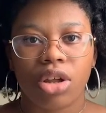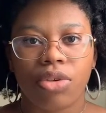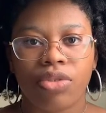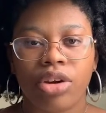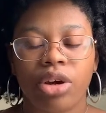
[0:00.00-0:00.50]

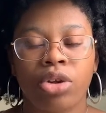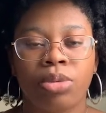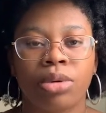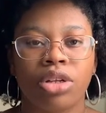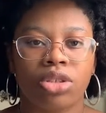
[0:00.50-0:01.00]
figure out who the
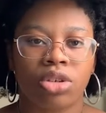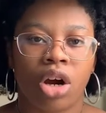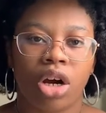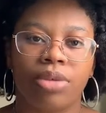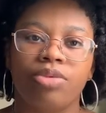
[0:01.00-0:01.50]
murderers
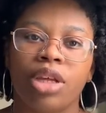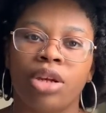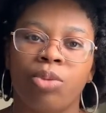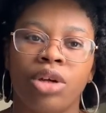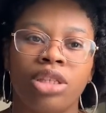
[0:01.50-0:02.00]
are. And
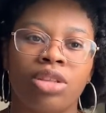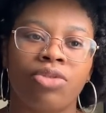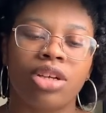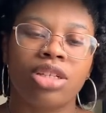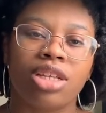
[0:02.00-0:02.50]
what is the
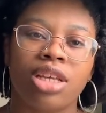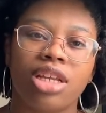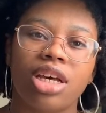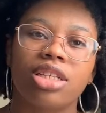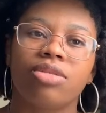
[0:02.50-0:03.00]
first thing he
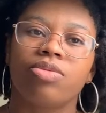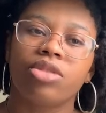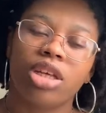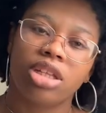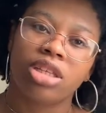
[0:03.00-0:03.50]
does?
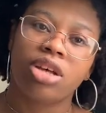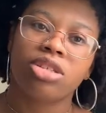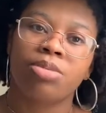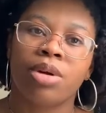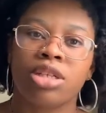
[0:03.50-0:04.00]
He tells the
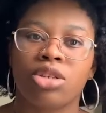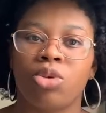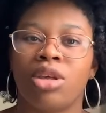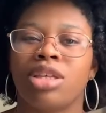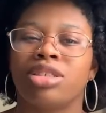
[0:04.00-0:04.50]
person who
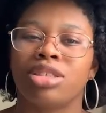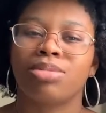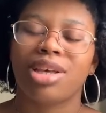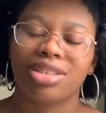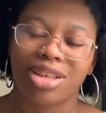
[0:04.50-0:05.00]
he
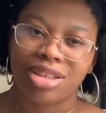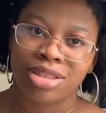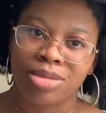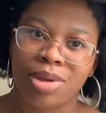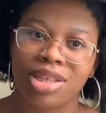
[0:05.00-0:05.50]
suspects that he
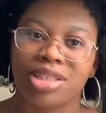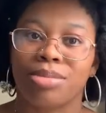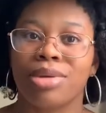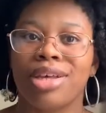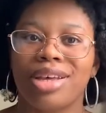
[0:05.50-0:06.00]
suspects them.
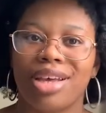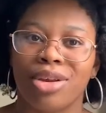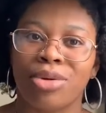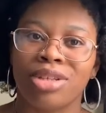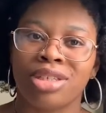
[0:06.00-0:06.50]
And
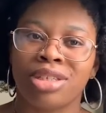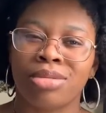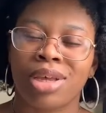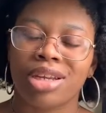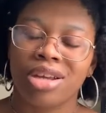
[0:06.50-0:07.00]
who does he
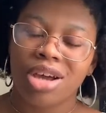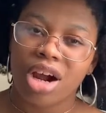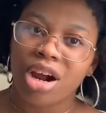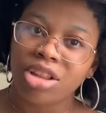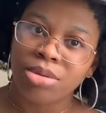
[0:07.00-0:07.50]
suspect?
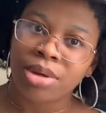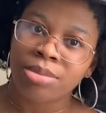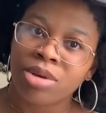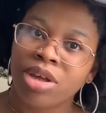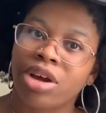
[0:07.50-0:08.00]
Our other main
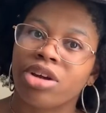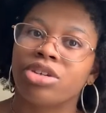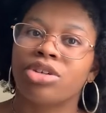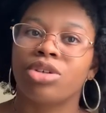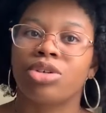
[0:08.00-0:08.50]
male
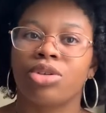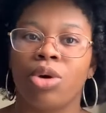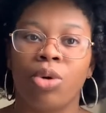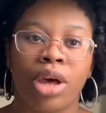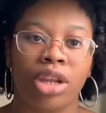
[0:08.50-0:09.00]
character
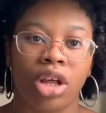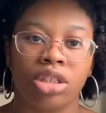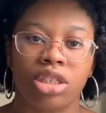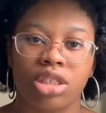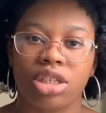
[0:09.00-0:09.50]
who had lost
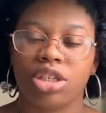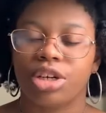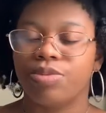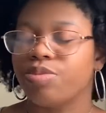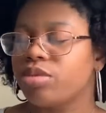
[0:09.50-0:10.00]
his sister.
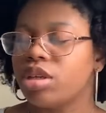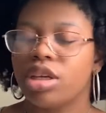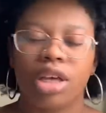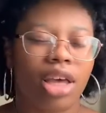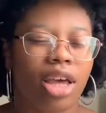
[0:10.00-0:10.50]

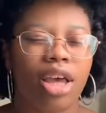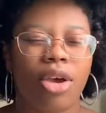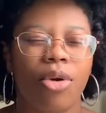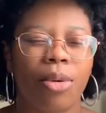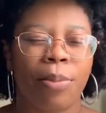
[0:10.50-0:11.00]

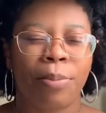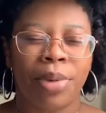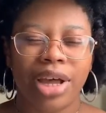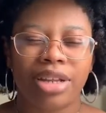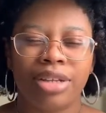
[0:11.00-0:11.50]

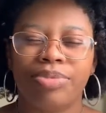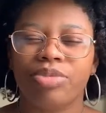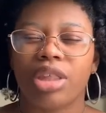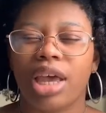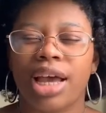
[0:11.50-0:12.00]
But
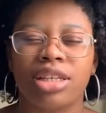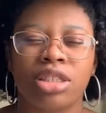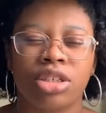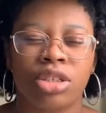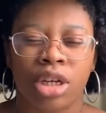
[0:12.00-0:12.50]
as
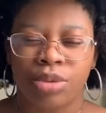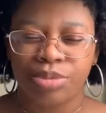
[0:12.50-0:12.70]
they're, you know,